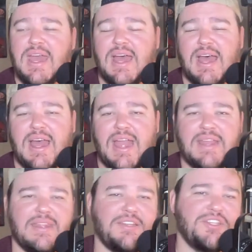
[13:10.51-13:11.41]

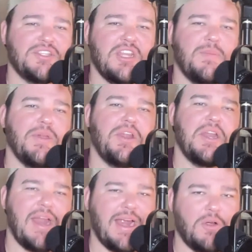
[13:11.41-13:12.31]
and then just the ability
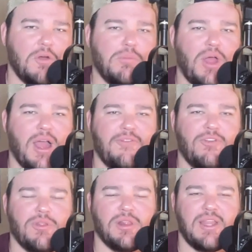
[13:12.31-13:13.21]
to aero block
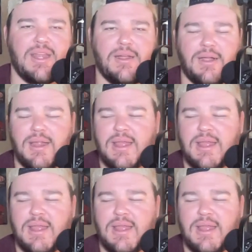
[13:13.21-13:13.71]
for the leader.